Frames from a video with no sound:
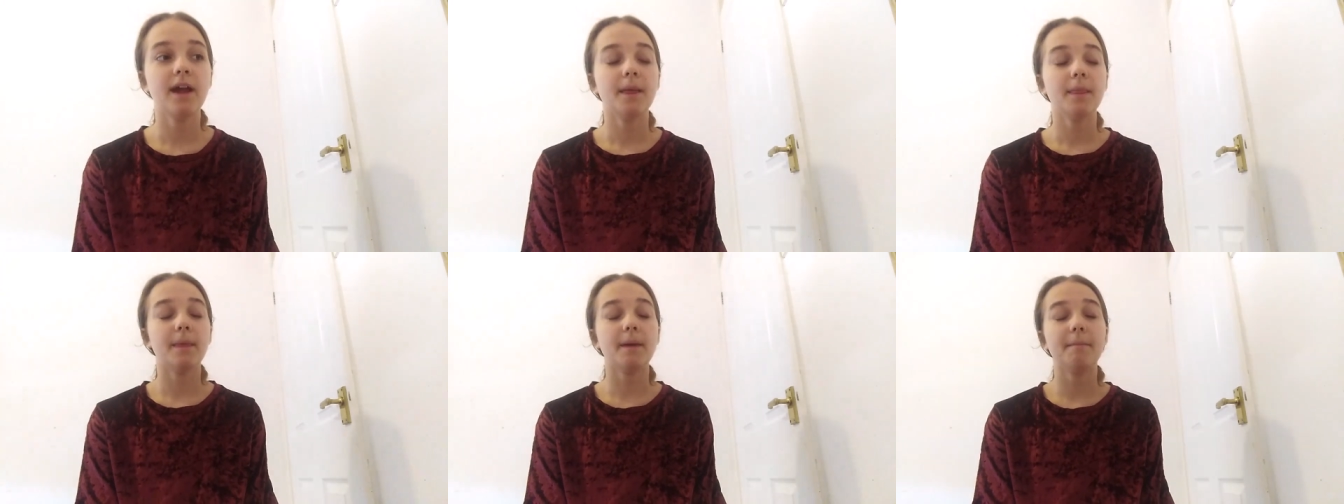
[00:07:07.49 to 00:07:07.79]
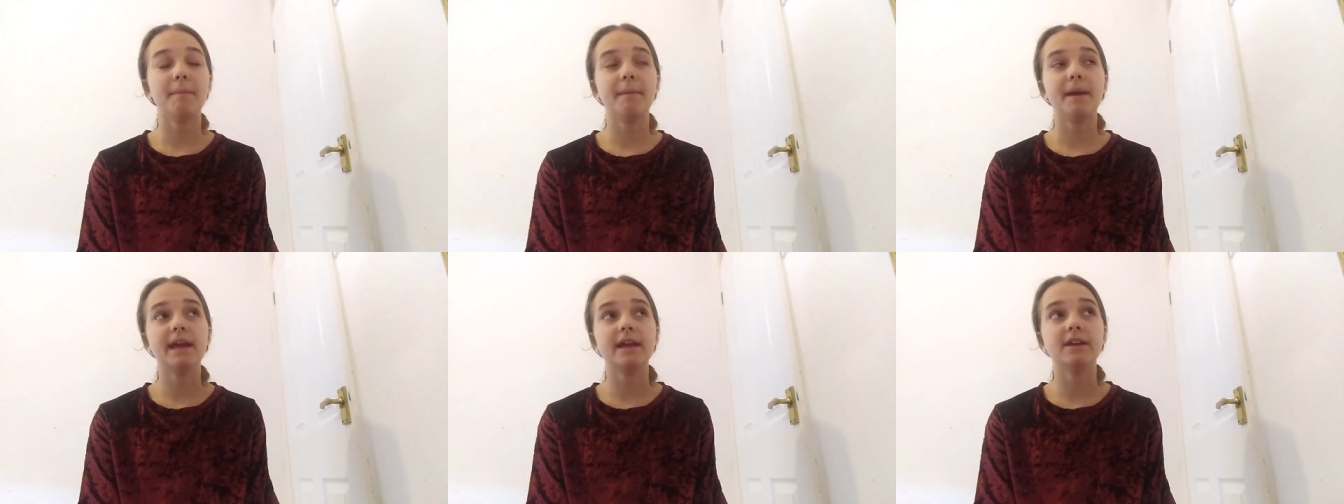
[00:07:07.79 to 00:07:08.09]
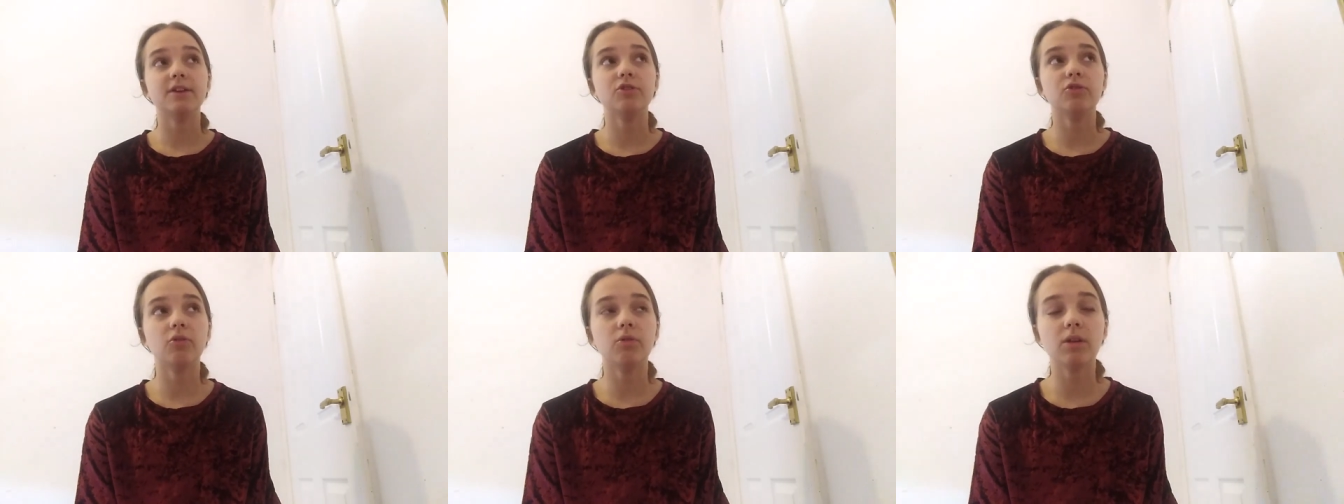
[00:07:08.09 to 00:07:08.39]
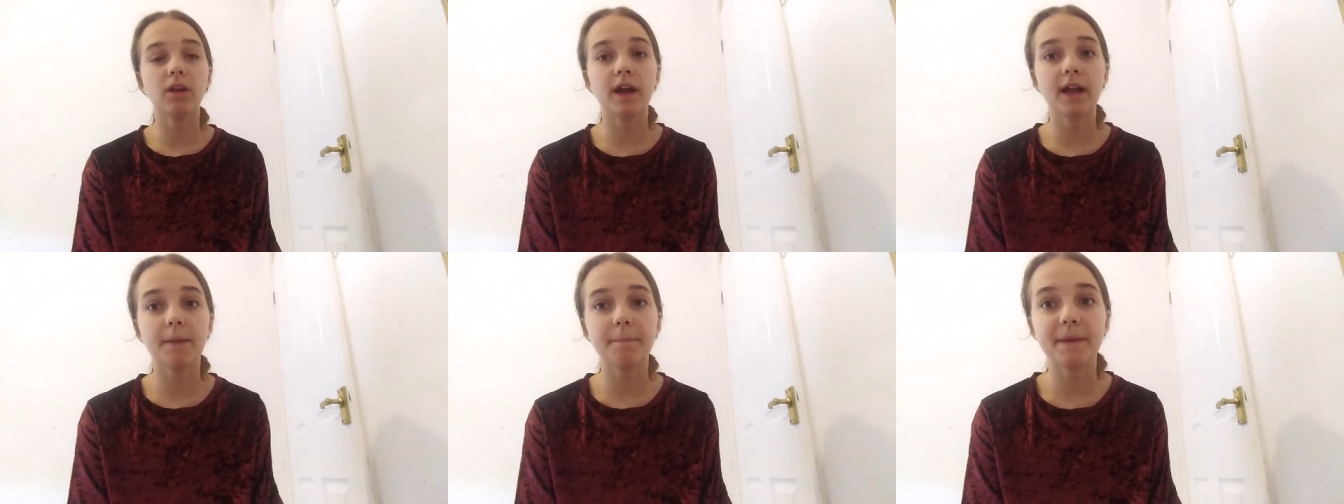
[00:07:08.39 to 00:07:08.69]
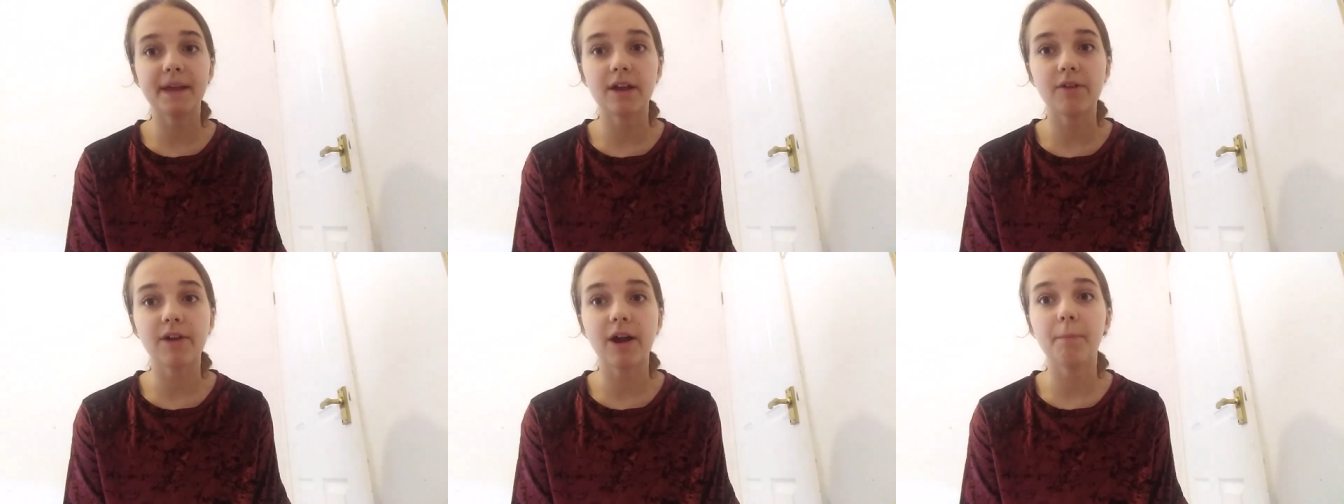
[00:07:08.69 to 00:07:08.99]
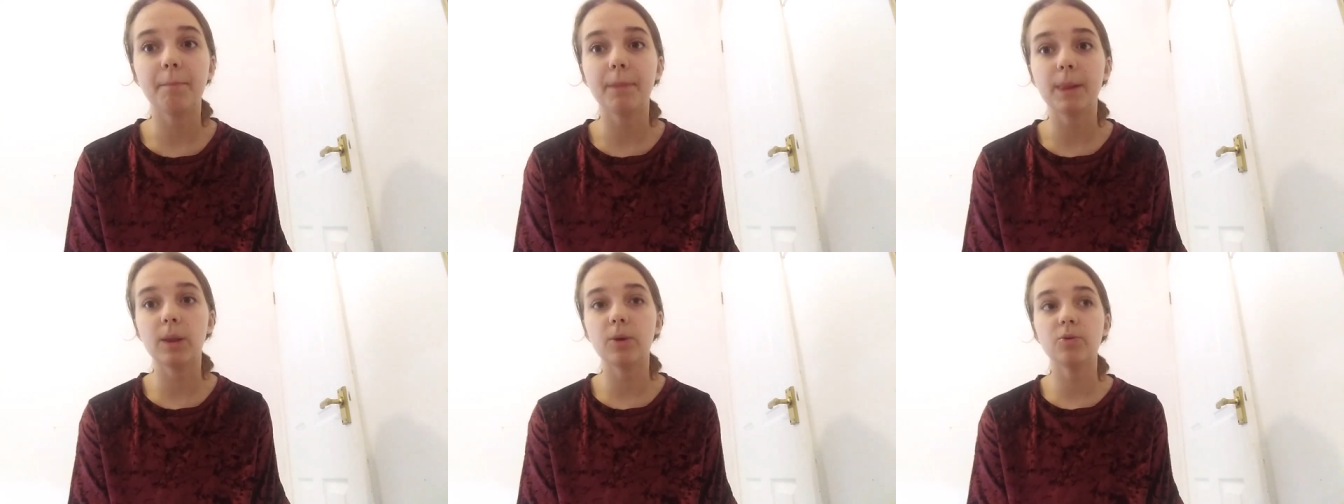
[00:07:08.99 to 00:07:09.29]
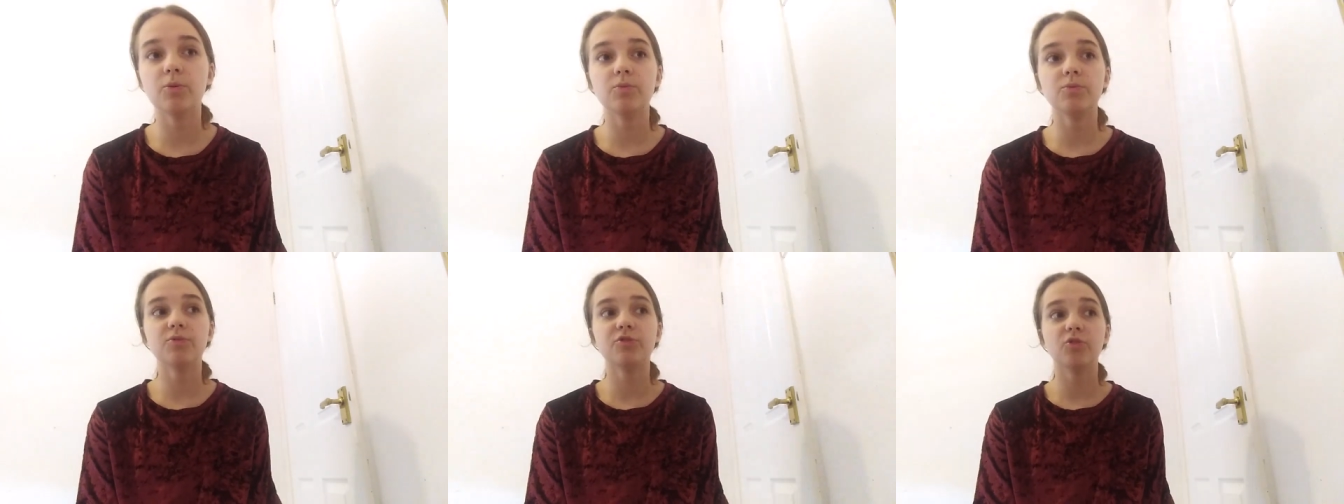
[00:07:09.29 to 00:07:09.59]
they may not like being around
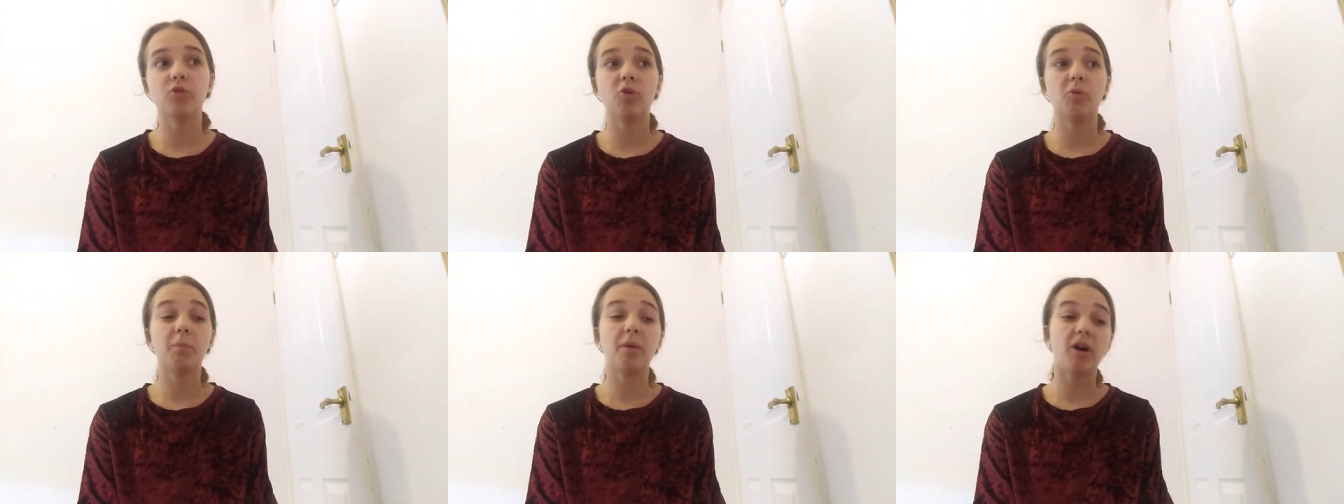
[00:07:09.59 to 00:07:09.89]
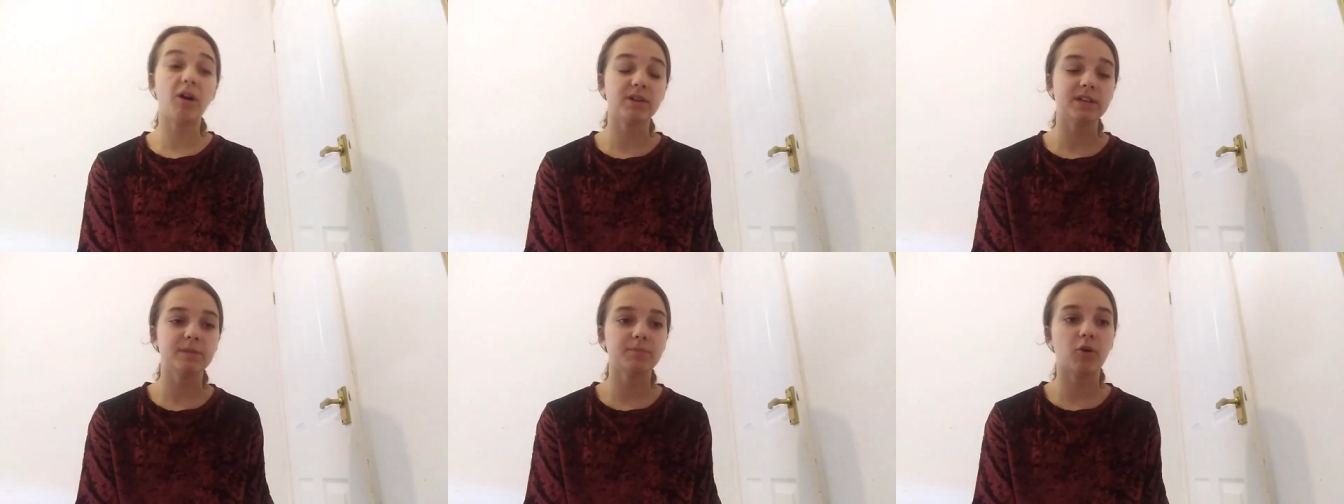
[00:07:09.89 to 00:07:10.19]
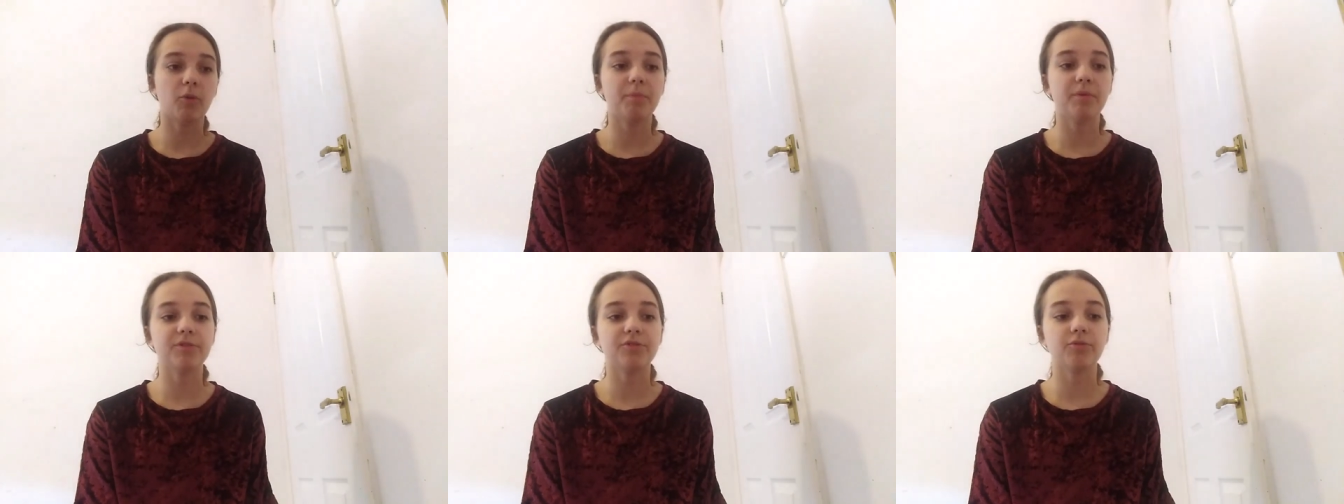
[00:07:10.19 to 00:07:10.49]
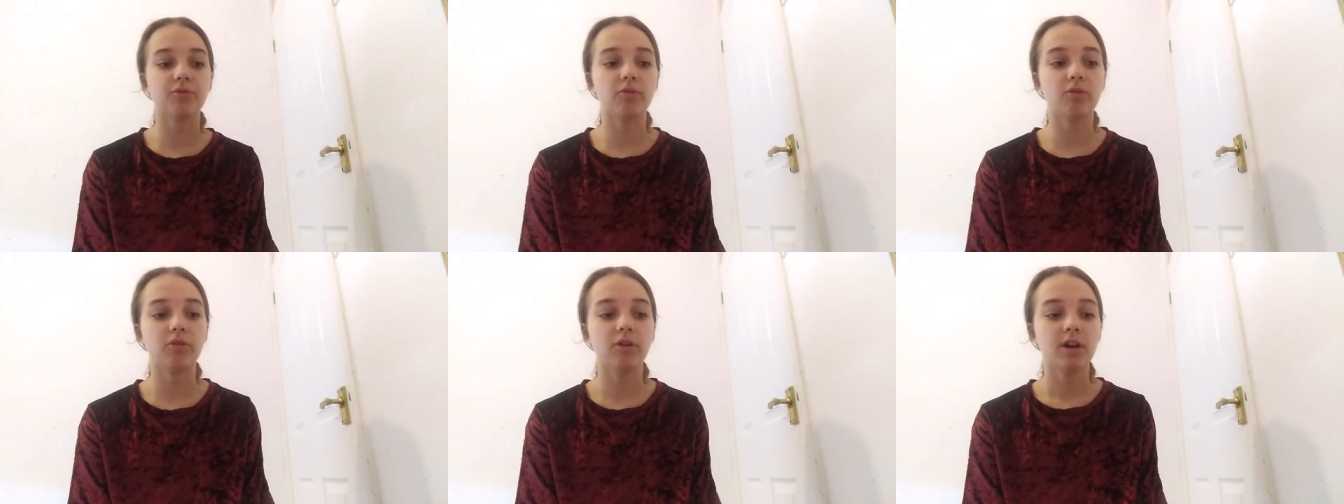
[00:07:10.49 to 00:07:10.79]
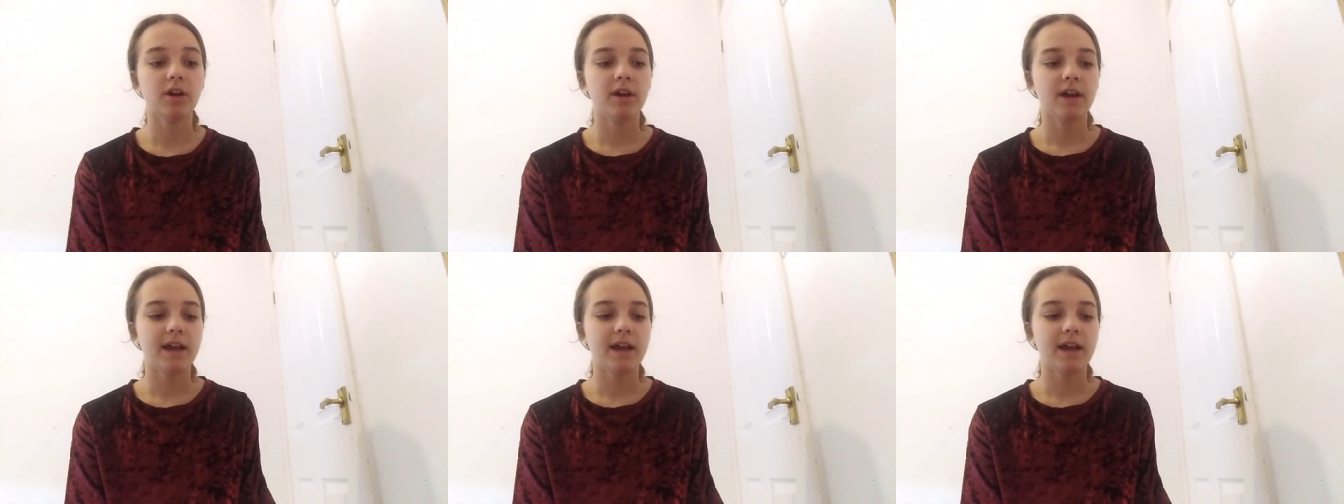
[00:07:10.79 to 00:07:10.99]
balloons or party poppers or